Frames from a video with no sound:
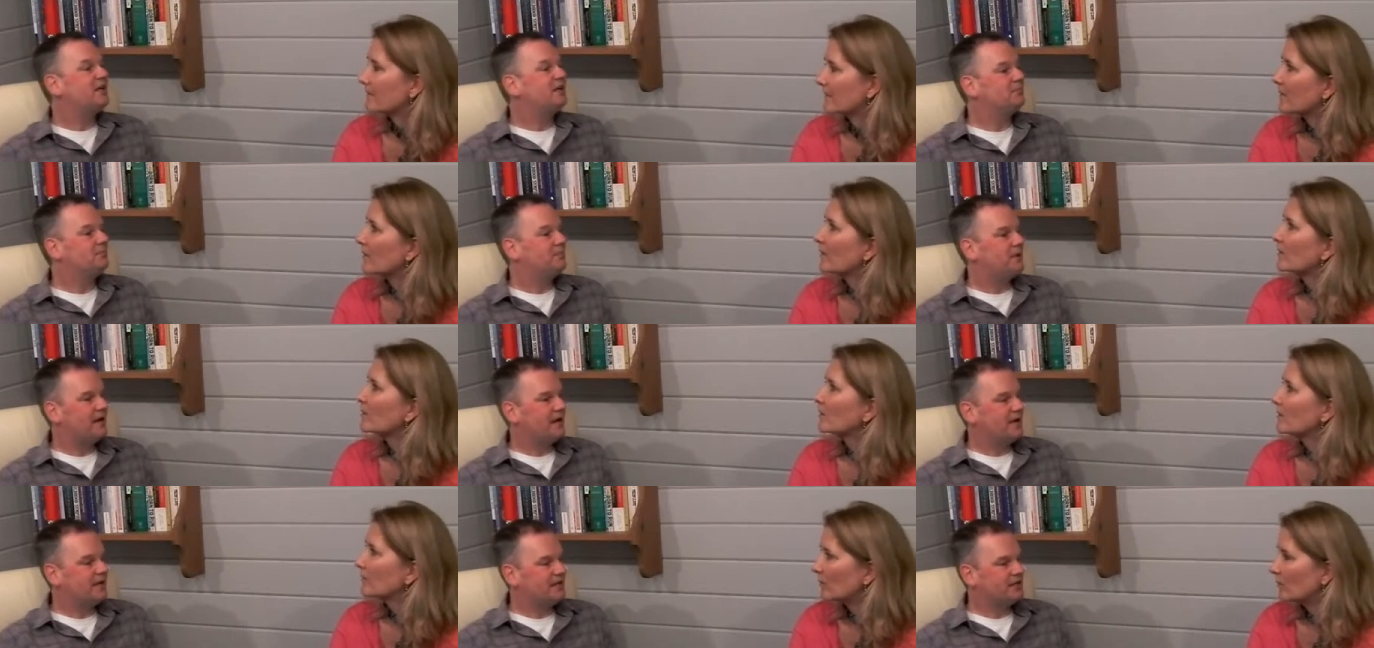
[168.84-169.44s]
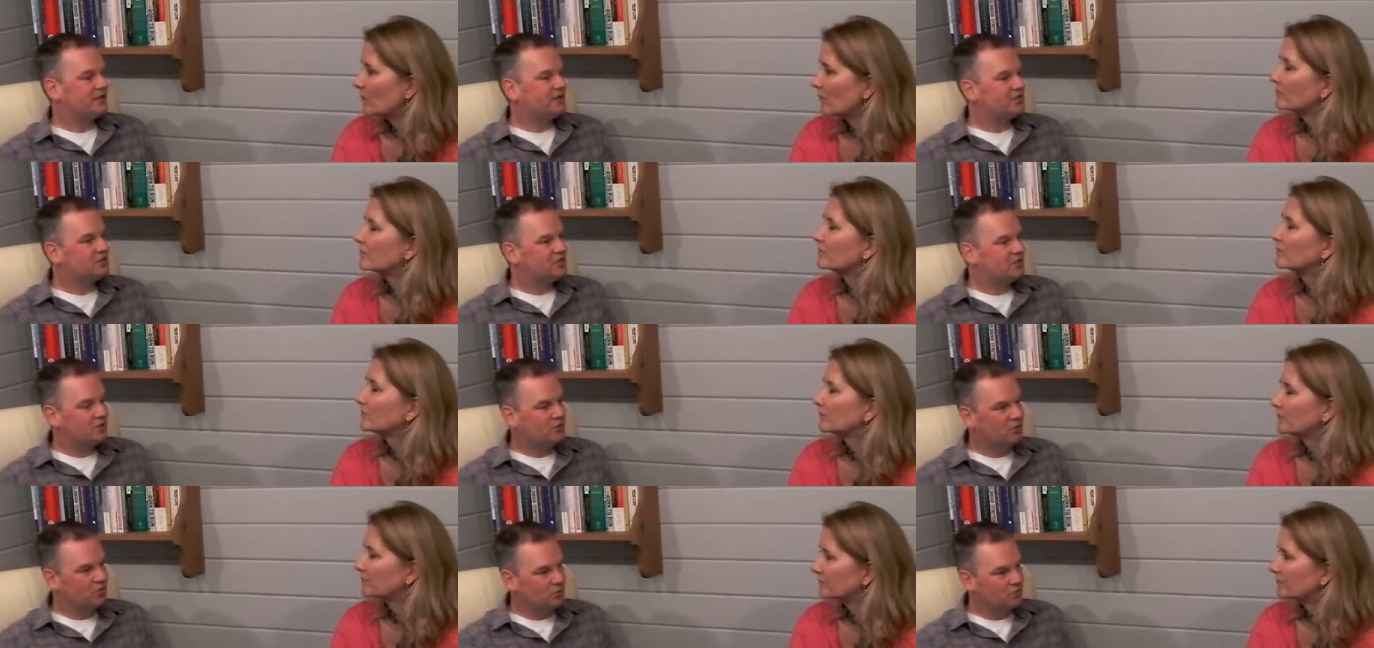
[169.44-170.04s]
Speaker 1: been compared
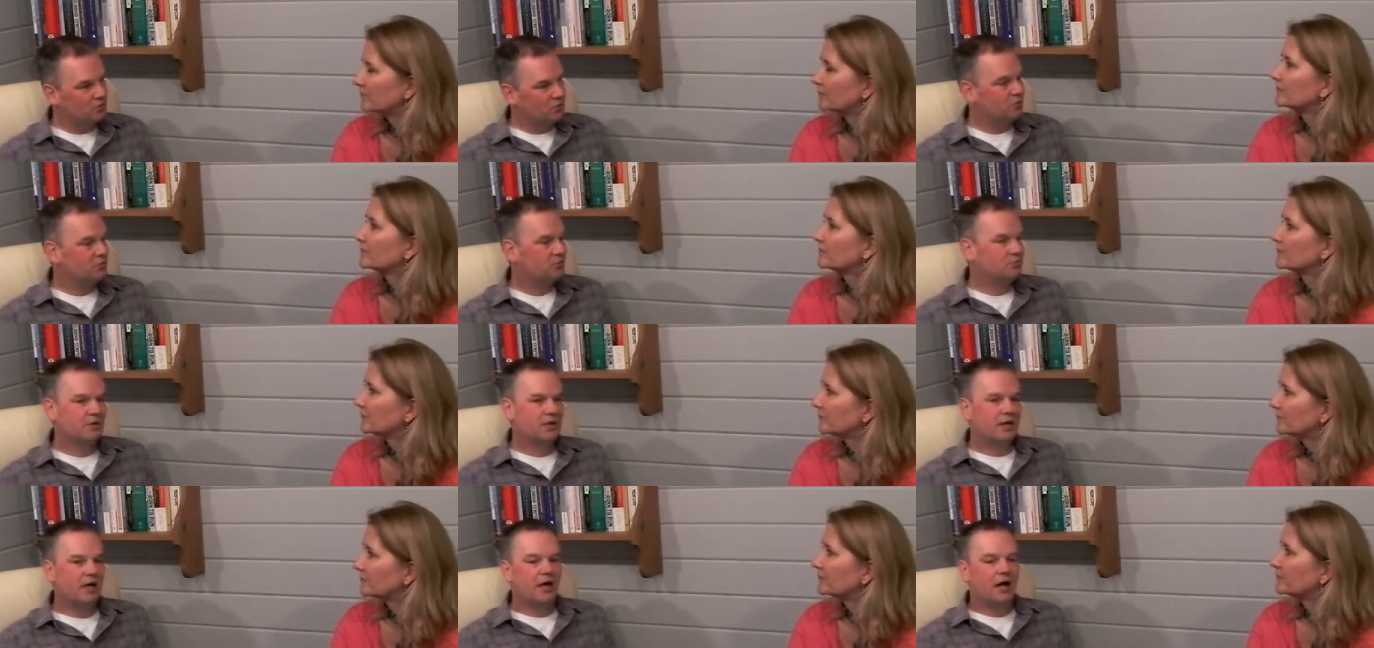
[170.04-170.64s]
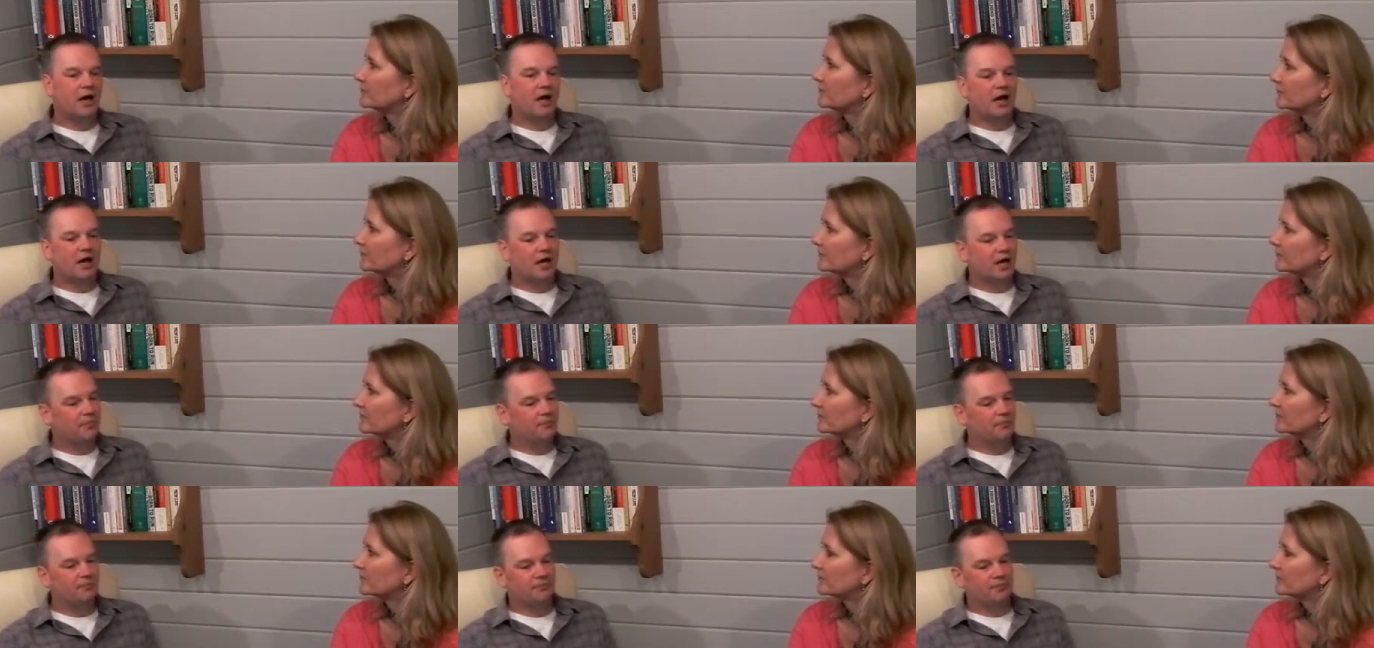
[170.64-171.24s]
to
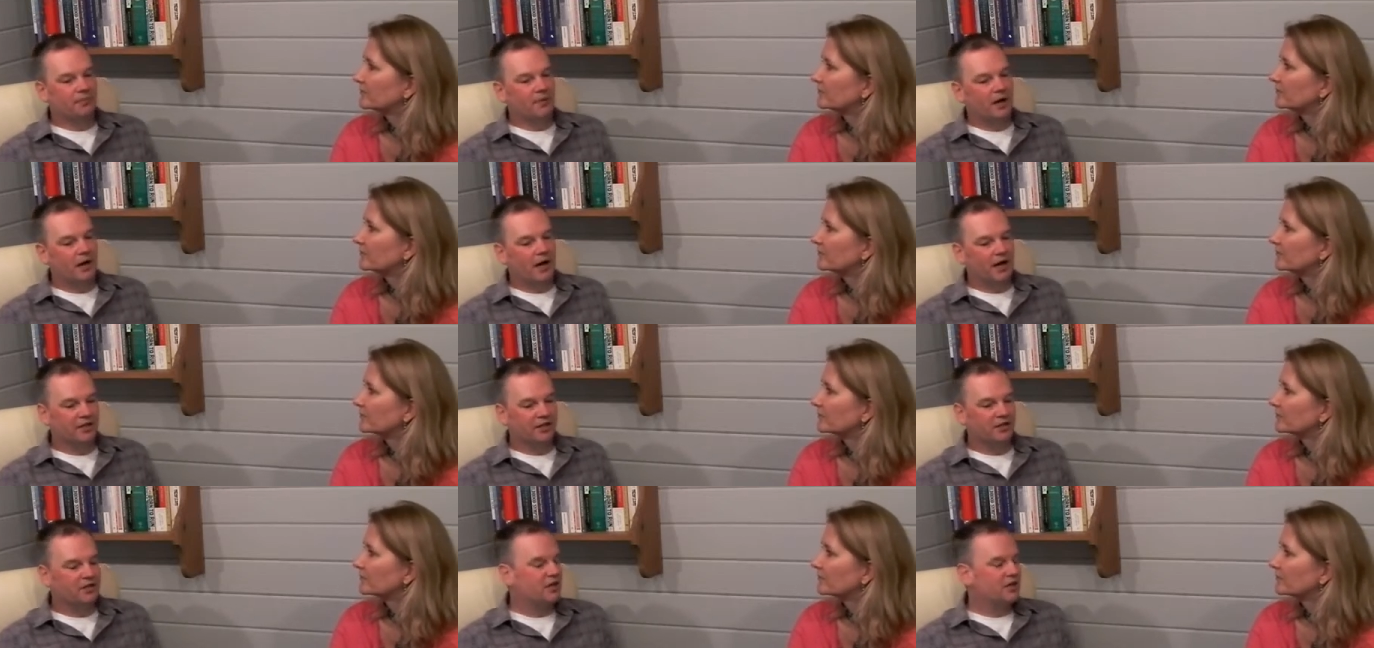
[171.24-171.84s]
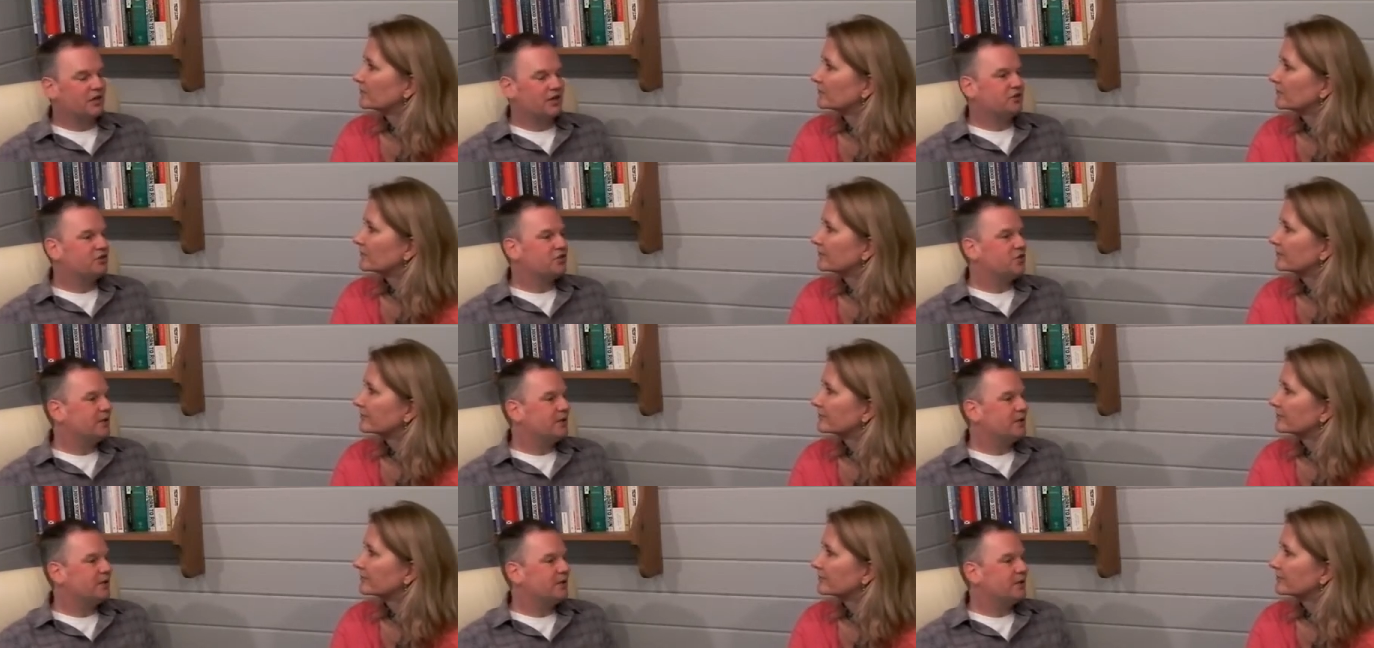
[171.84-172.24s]
um, either uh,